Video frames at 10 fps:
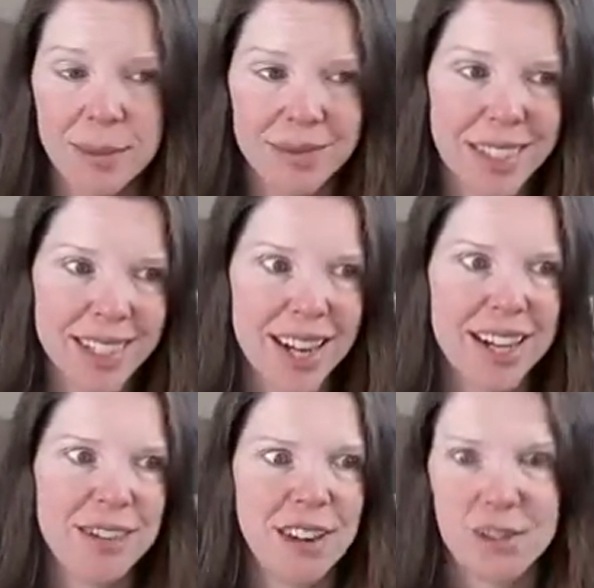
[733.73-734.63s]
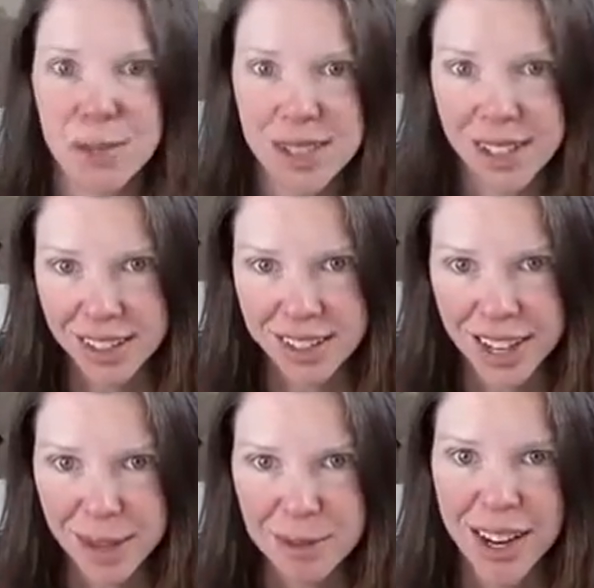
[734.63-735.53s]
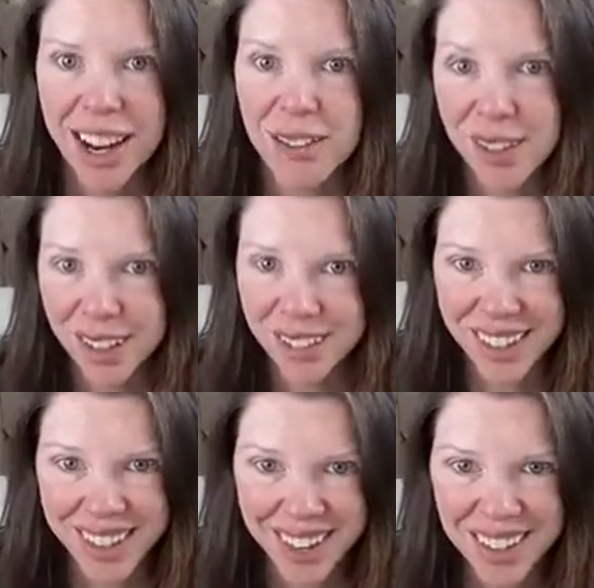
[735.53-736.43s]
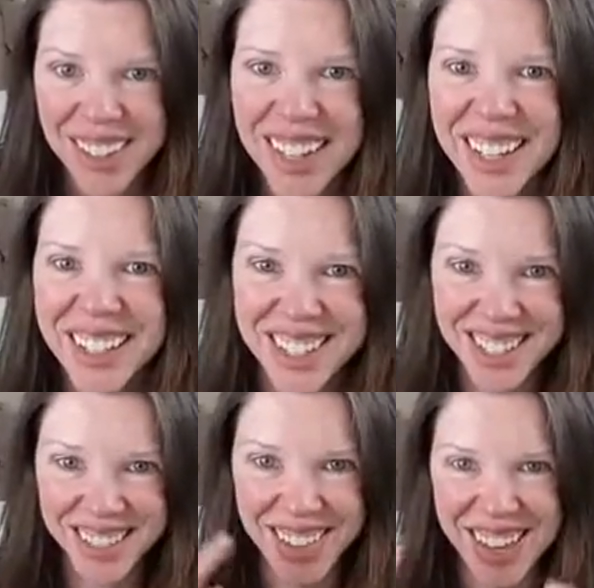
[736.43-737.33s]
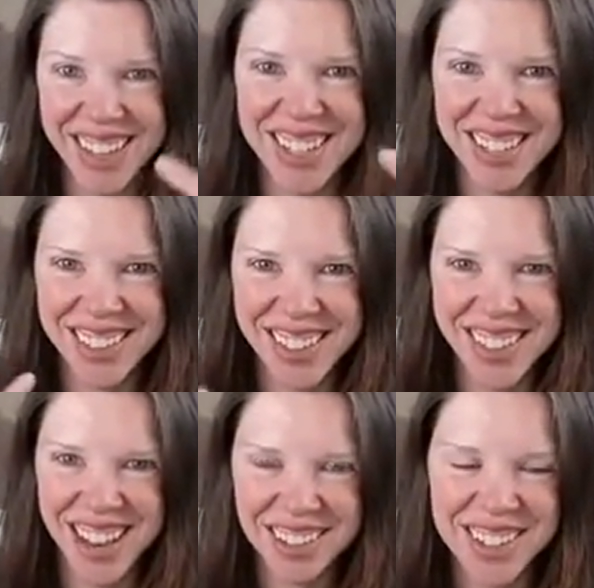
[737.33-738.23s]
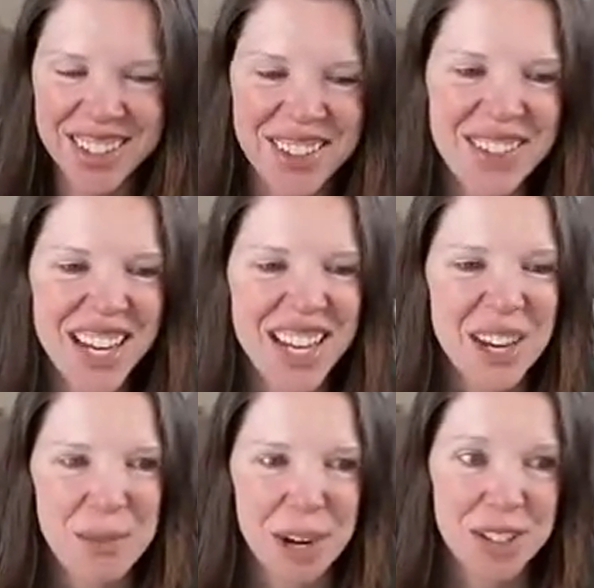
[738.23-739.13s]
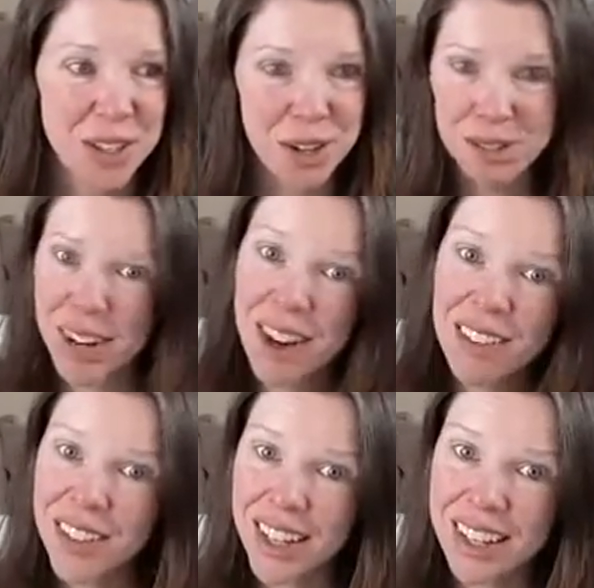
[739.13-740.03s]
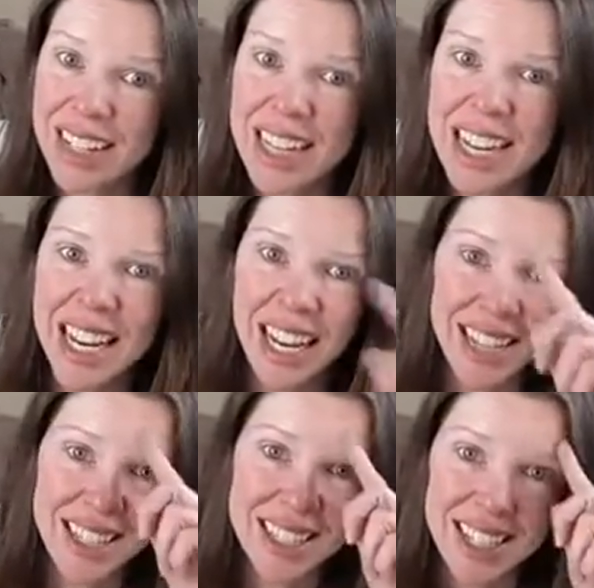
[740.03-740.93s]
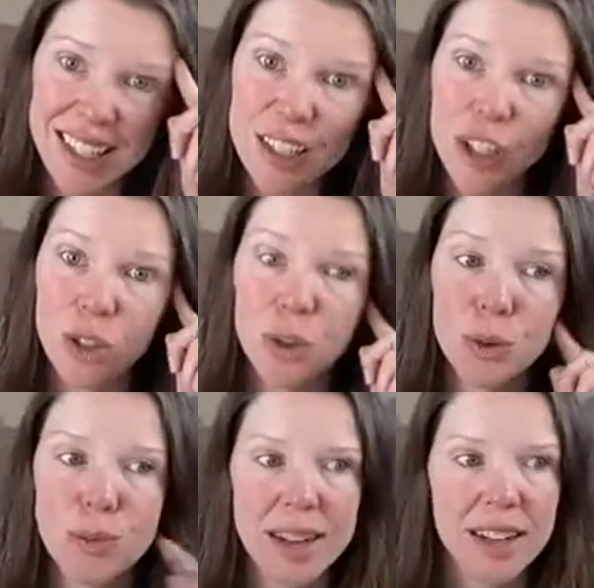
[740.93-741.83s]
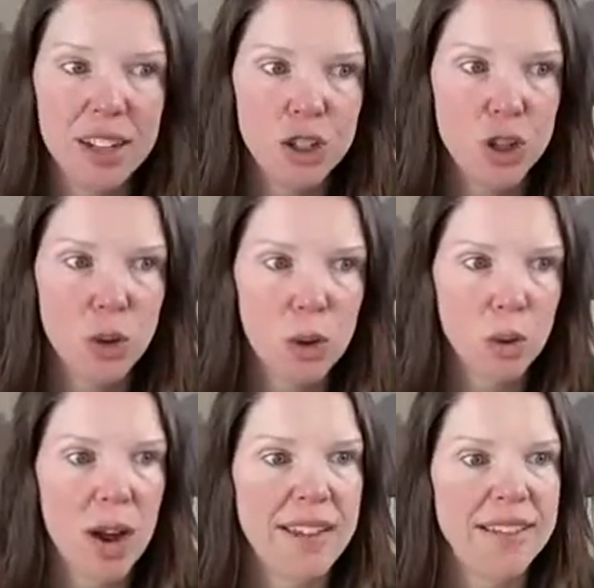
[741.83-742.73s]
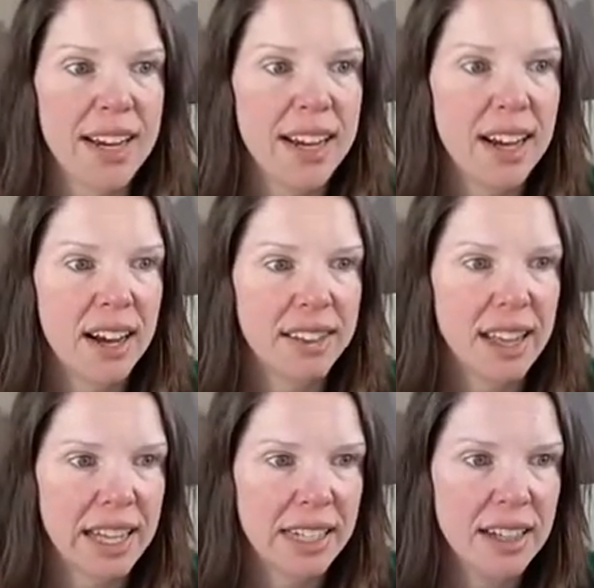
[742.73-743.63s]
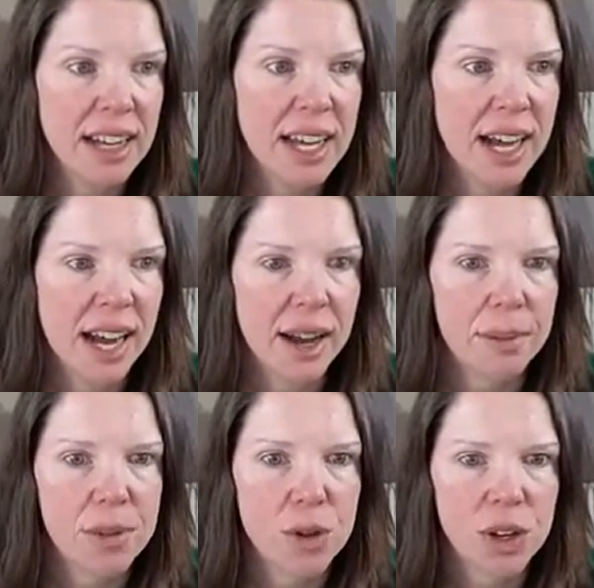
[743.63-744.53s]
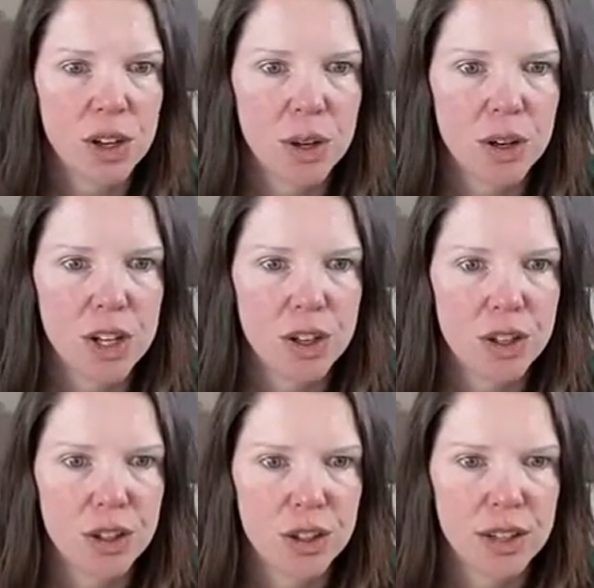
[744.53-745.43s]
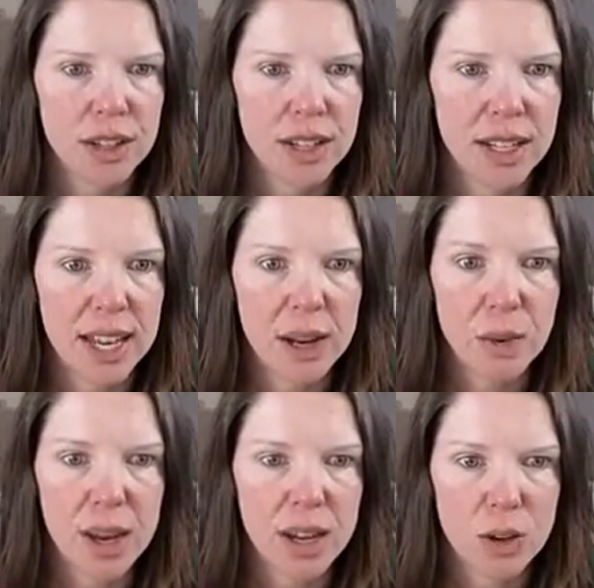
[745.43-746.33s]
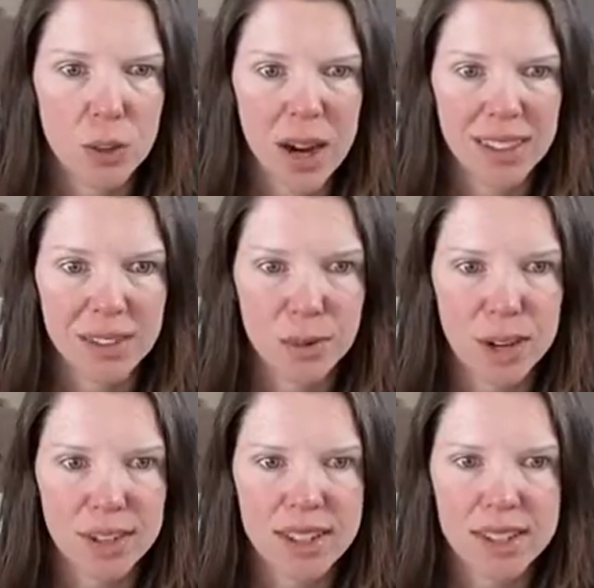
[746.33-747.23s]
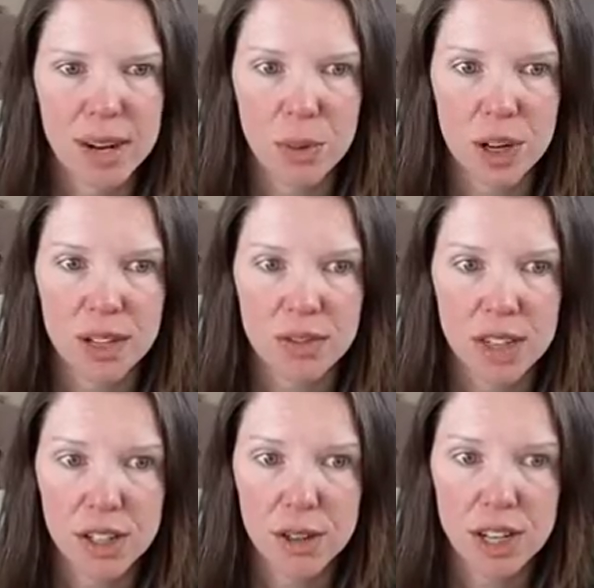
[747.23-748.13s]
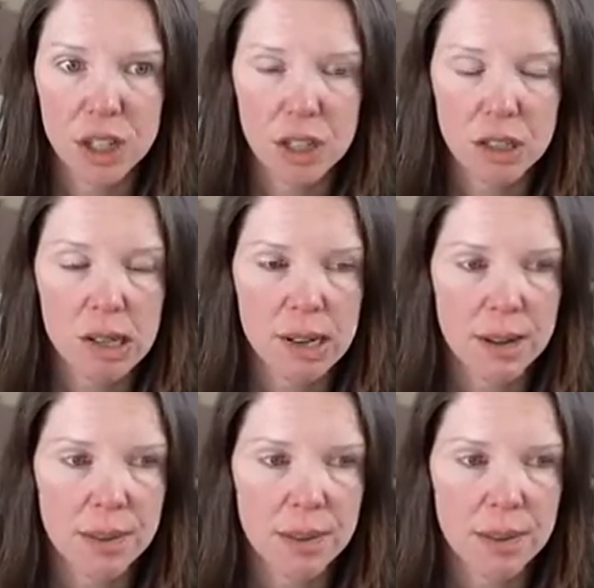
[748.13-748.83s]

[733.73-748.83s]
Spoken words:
like 95% of the time. I have it on right now just so I can do this live stream, but I'll turn it right off again. And it's easy to manage your Wi-Fi online. You can go to your gateway, your wireless network configuration